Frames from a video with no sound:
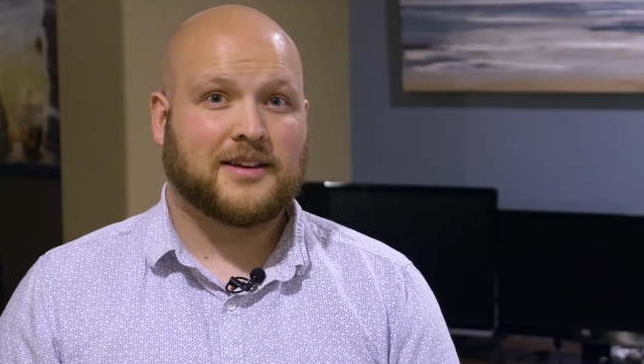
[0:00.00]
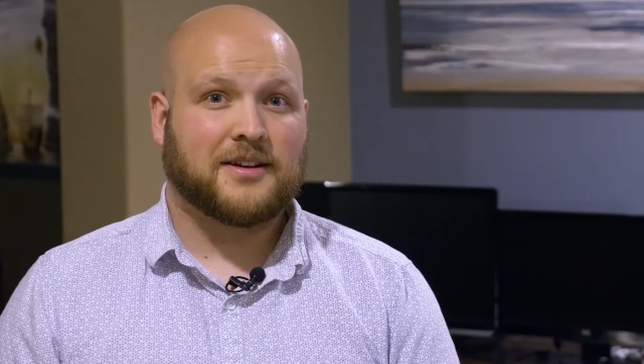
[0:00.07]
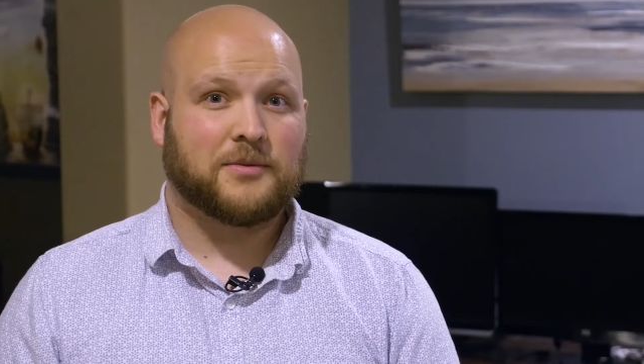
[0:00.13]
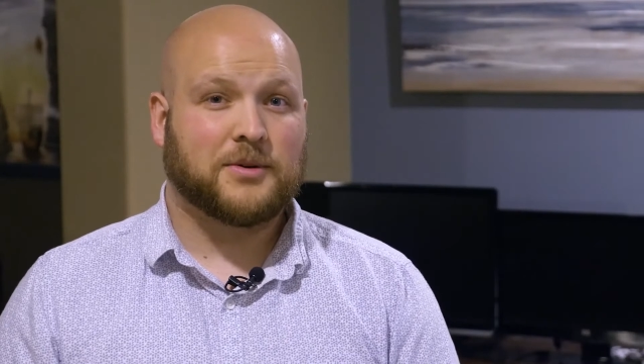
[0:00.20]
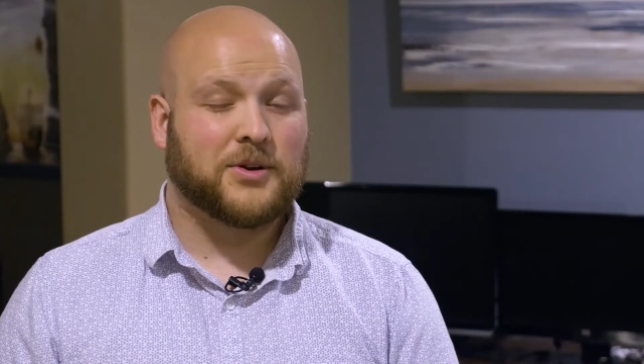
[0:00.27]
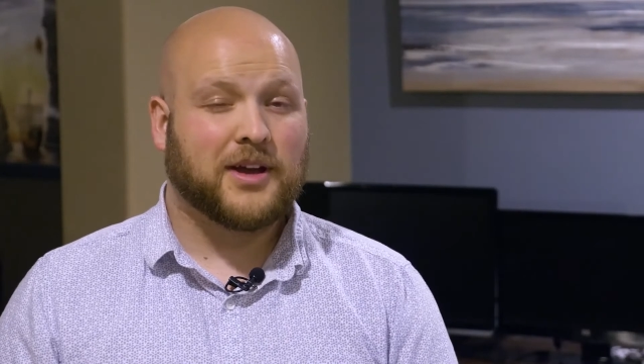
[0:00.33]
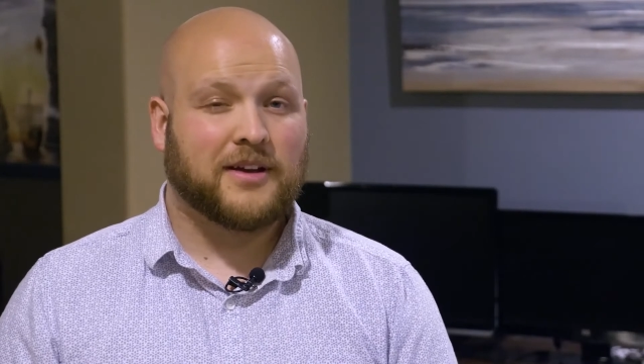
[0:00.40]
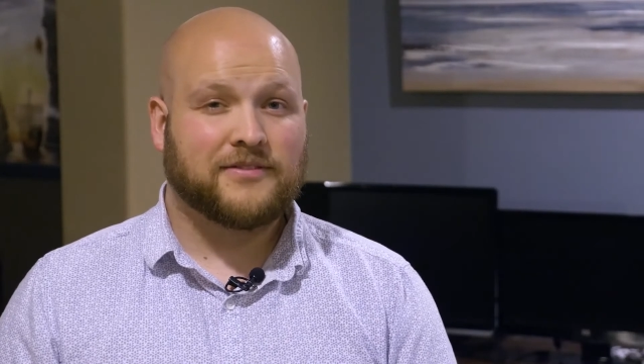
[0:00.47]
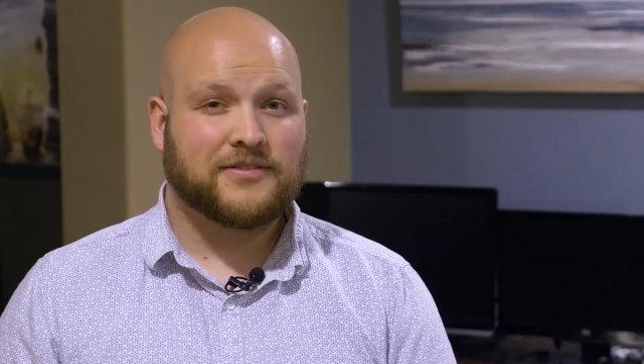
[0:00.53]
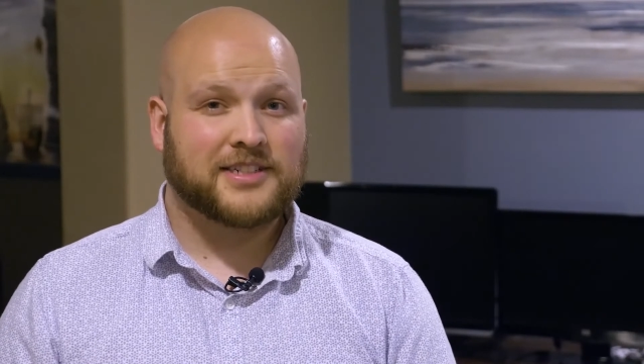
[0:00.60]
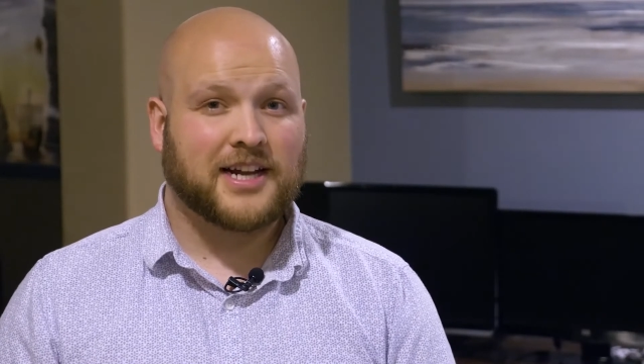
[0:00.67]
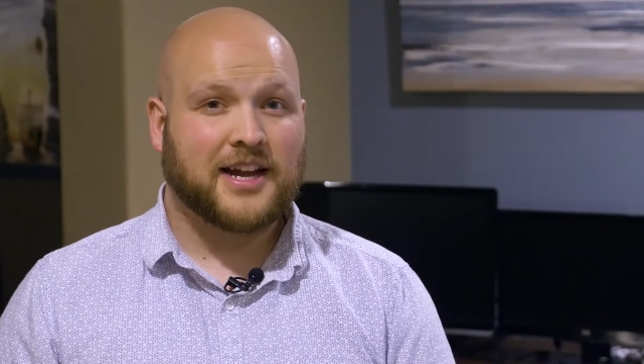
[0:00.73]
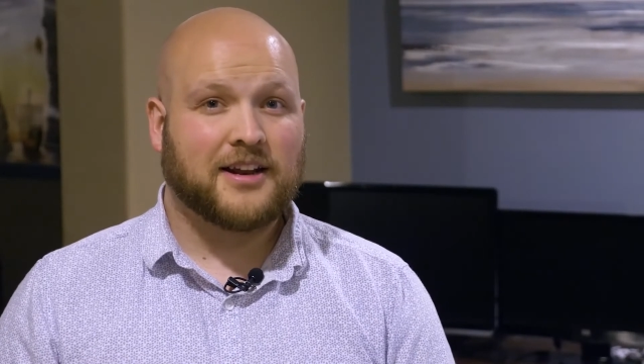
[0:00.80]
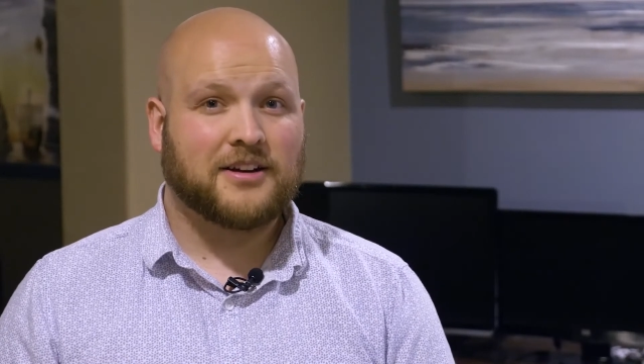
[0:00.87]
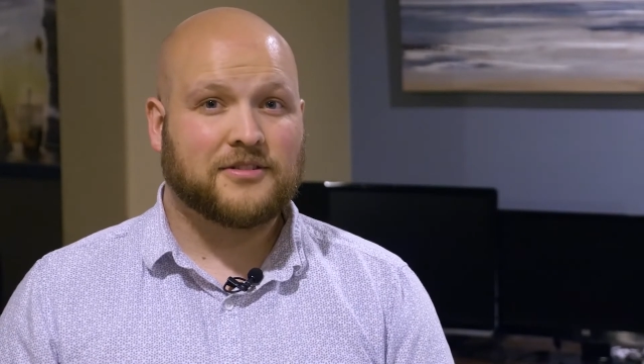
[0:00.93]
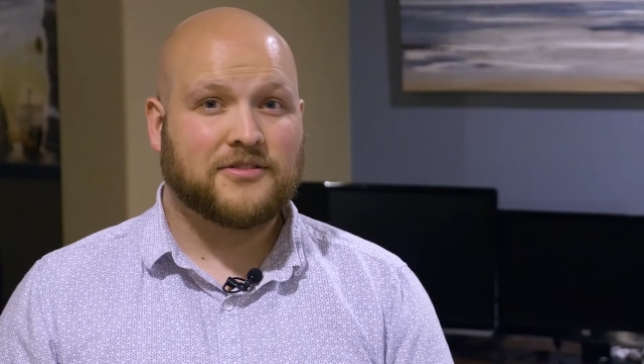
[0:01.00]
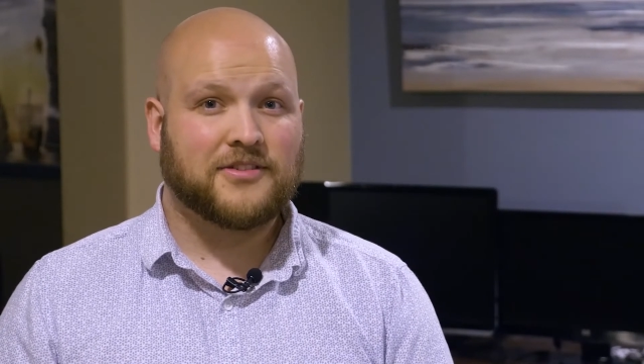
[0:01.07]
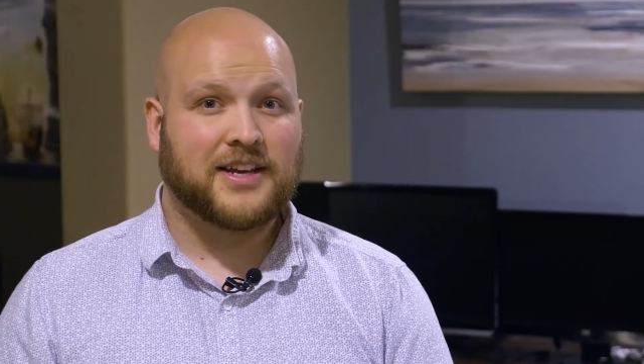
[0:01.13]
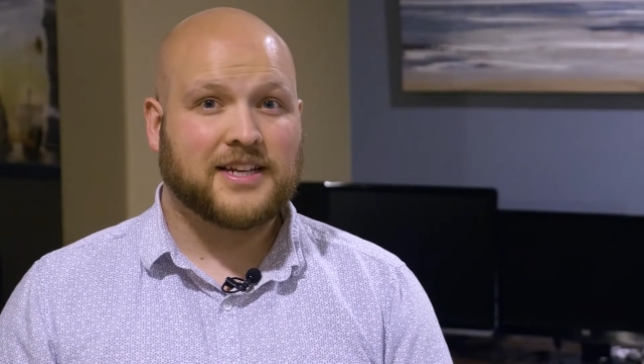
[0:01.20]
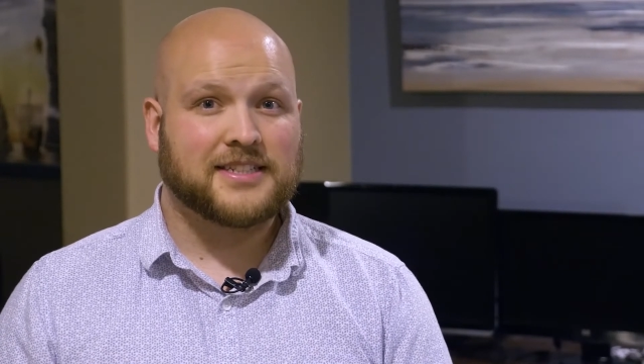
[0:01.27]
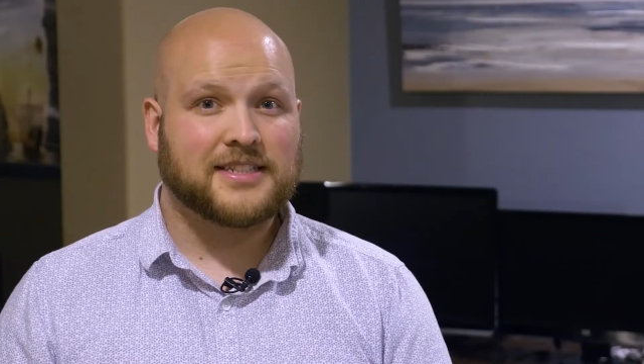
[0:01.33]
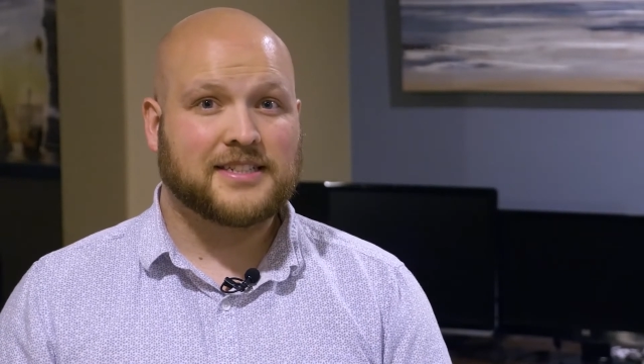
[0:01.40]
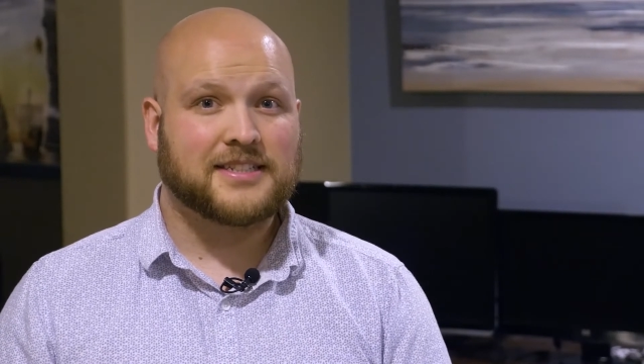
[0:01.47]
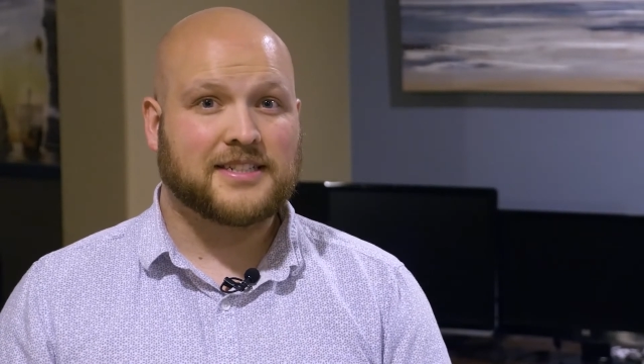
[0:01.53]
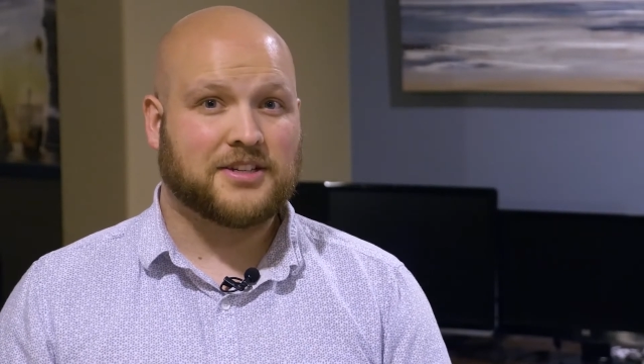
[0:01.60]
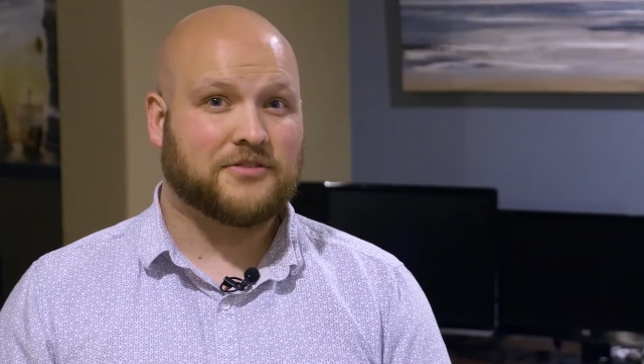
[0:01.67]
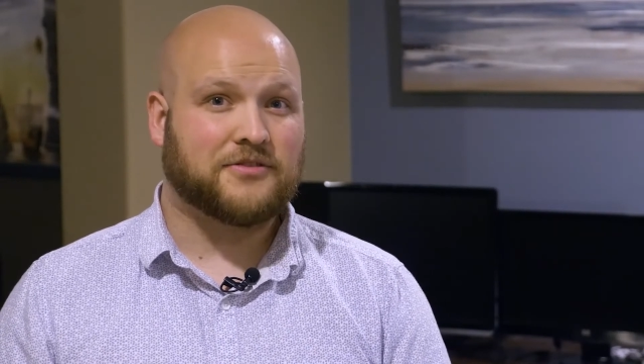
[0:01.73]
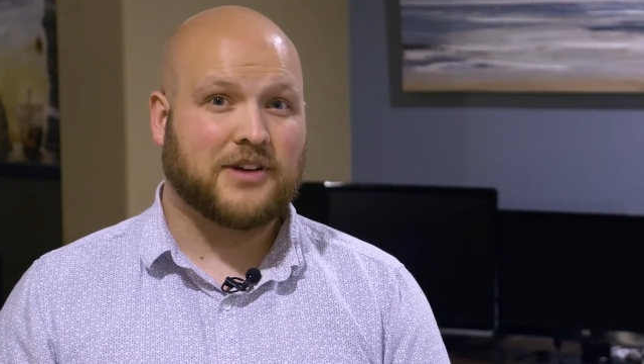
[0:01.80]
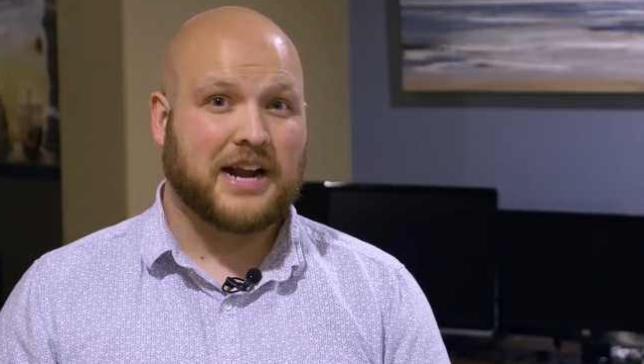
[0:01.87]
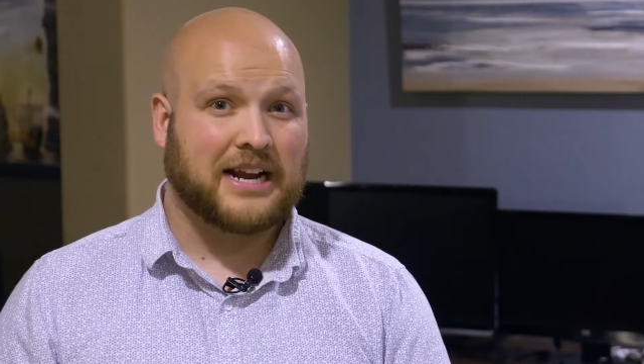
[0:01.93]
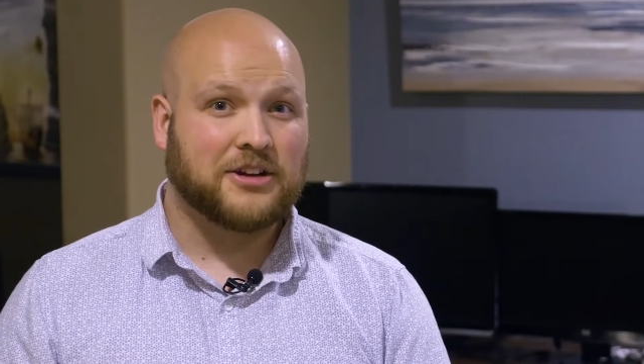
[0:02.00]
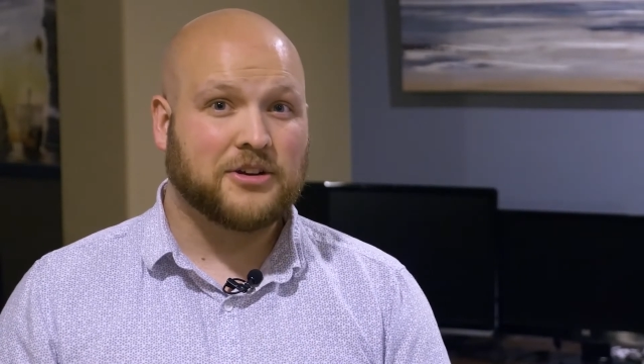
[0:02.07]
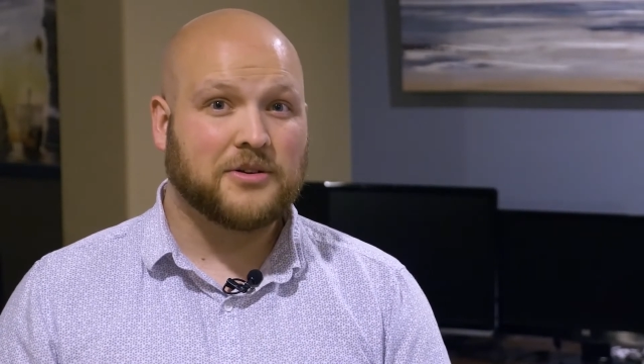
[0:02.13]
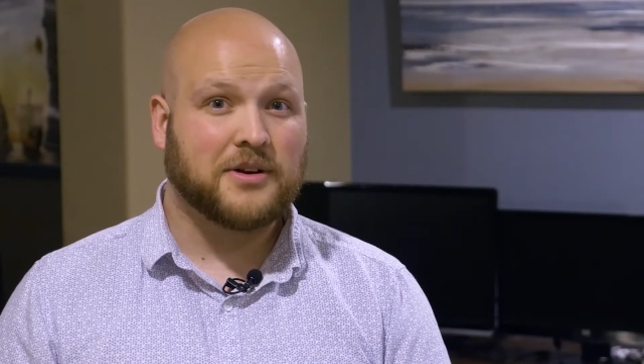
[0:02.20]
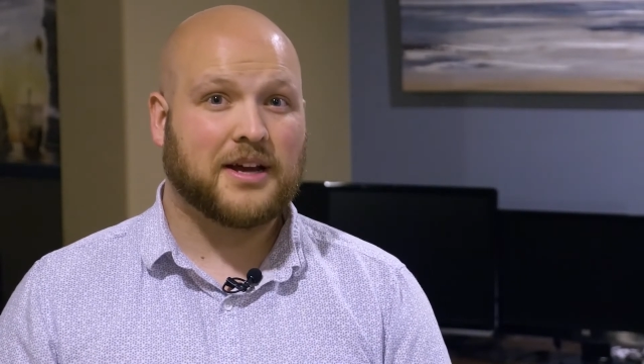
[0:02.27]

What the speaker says: When you have shadowed faces and you have raccoon